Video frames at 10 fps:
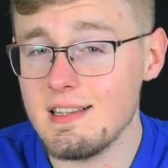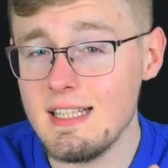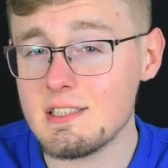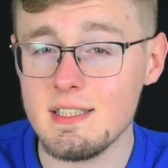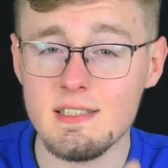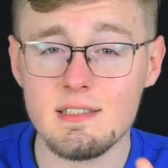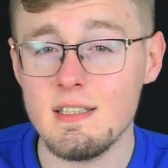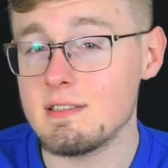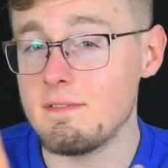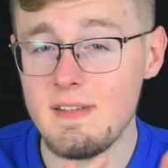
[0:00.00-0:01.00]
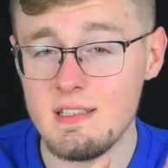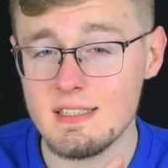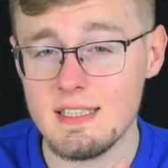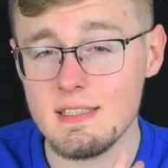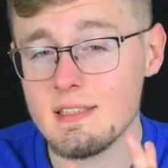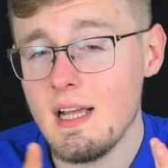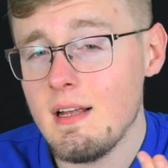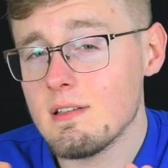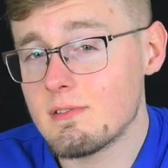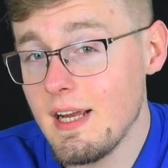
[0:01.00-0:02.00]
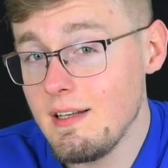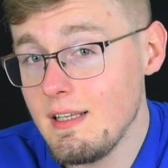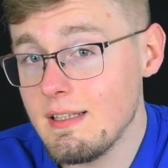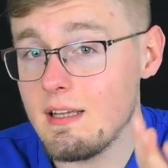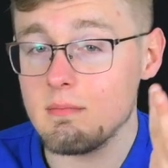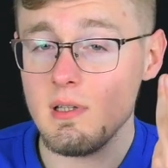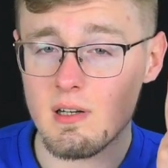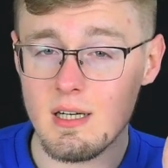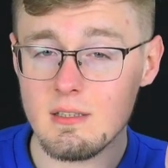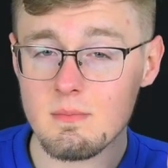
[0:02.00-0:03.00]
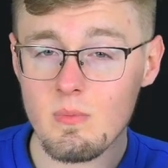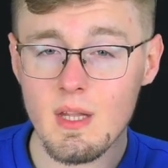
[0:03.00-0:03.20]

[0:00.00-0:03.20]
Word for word: glitches, interferences, graining and blur.